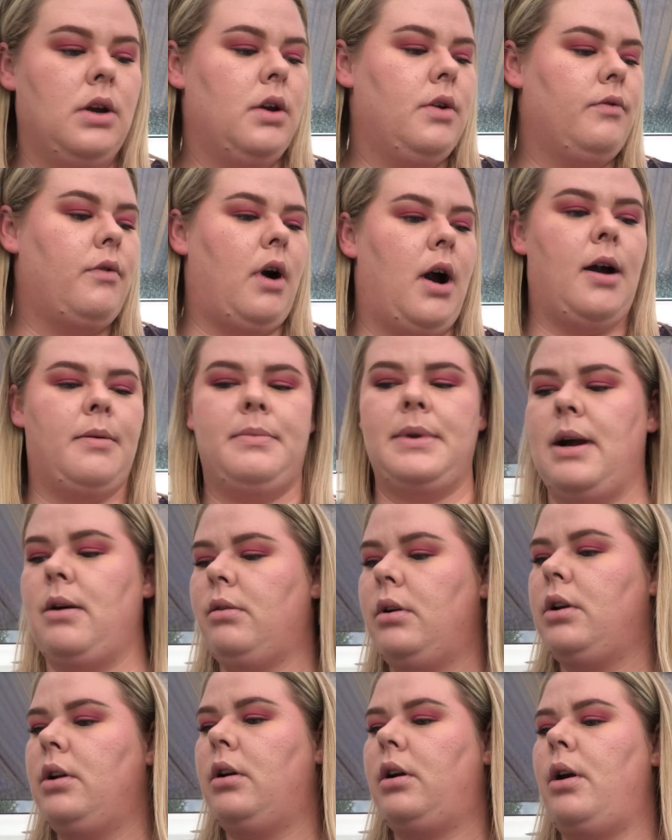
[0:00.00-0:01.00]
Right, I'm now
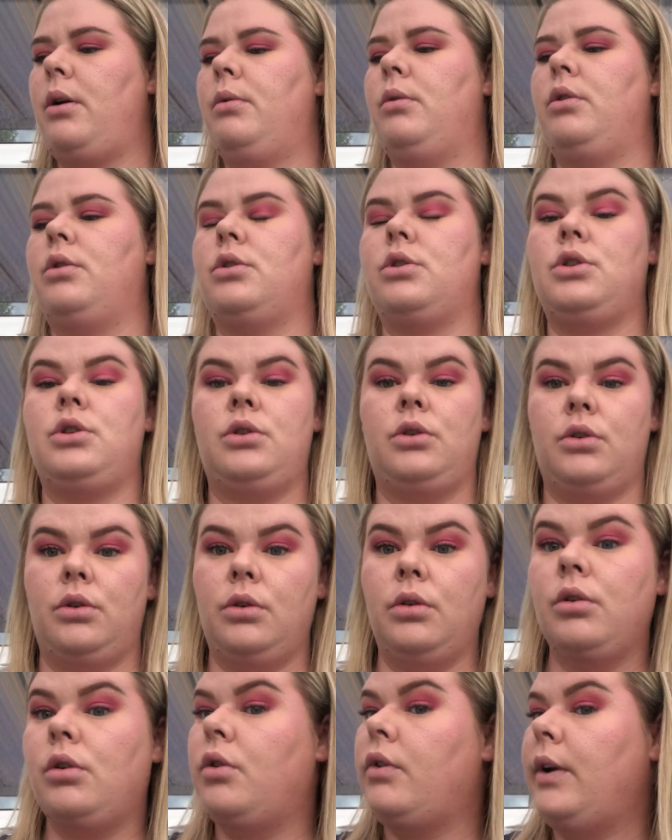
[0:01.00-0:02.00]
going to go on to
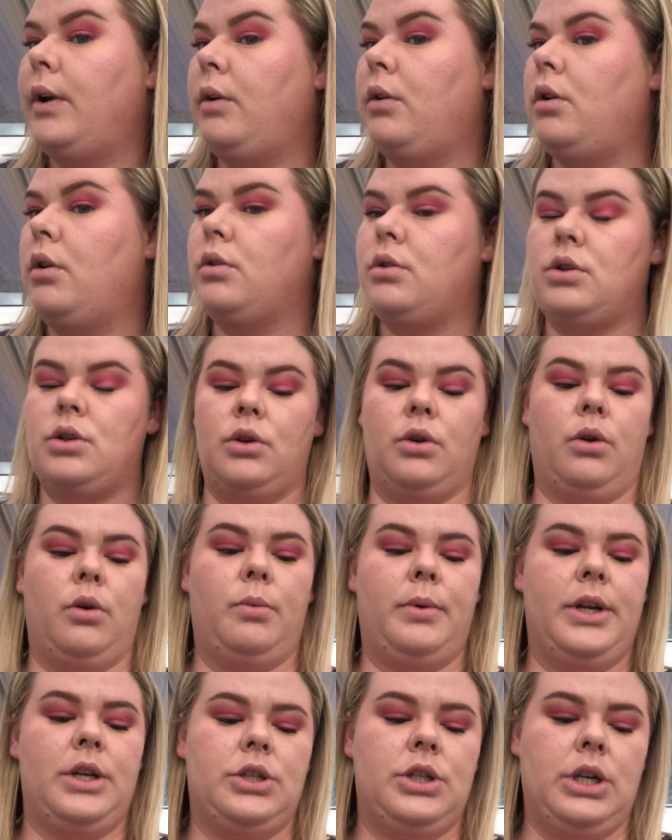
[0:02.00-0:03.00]
cream contour,
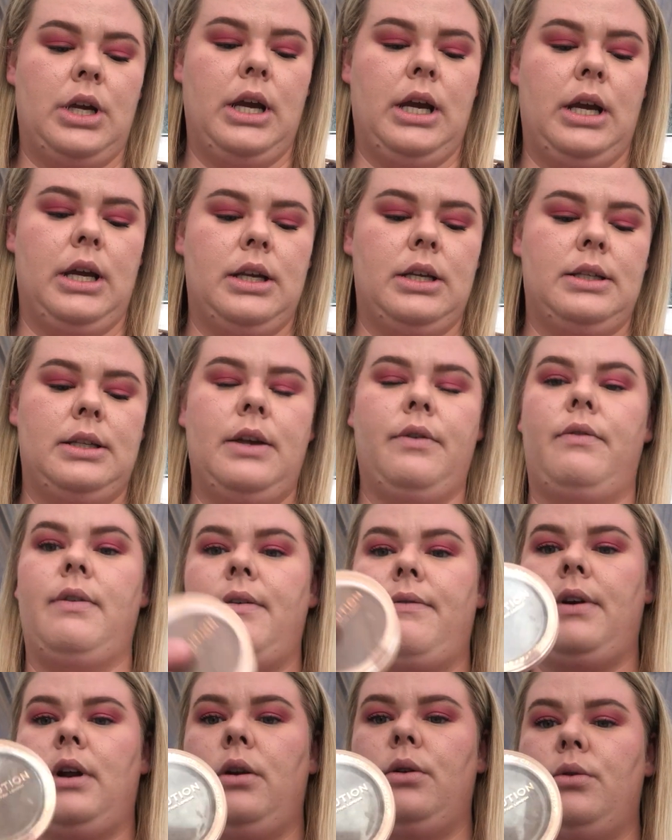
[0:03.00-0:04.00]
which is the
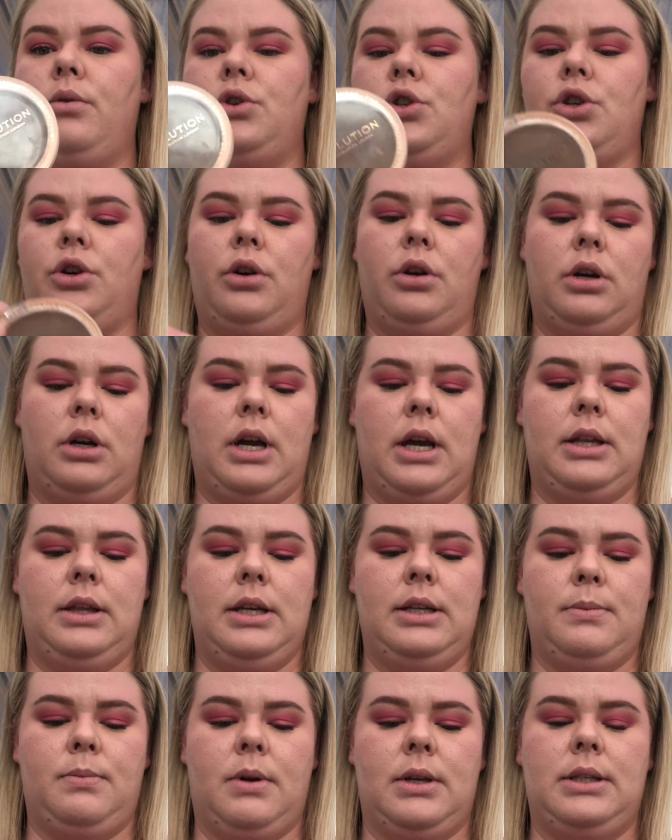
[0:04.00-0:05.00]
Revolution, and
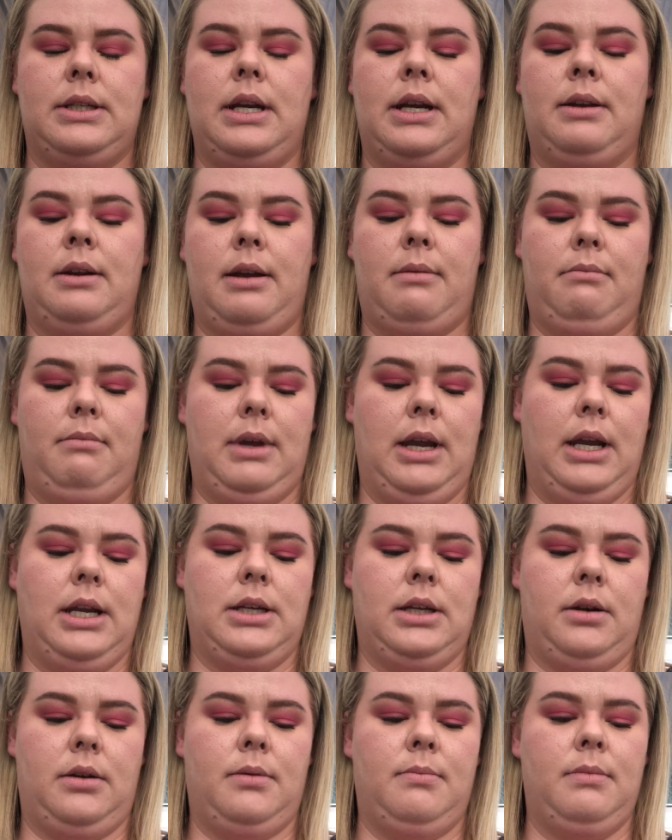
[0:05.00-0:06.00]
this one's in
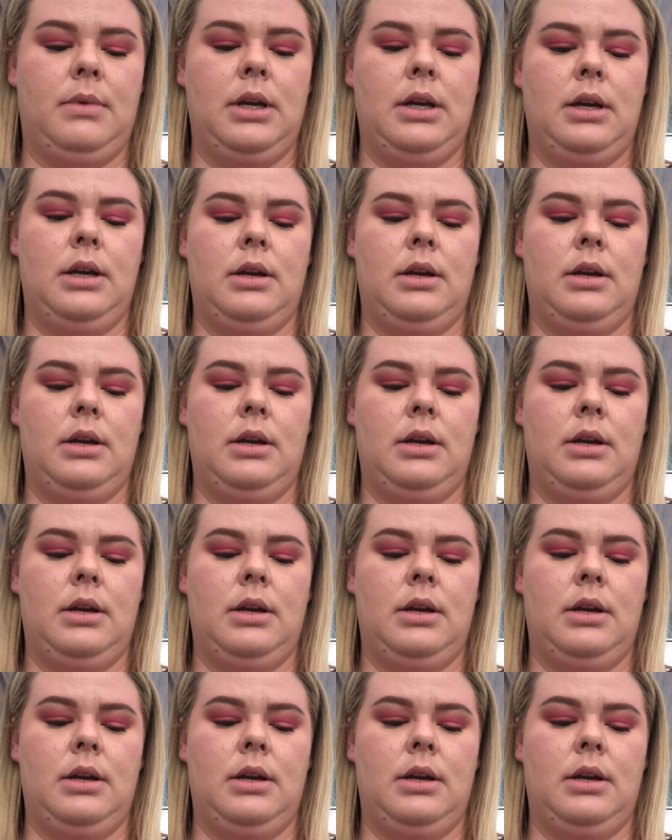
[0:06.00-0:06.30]
medium.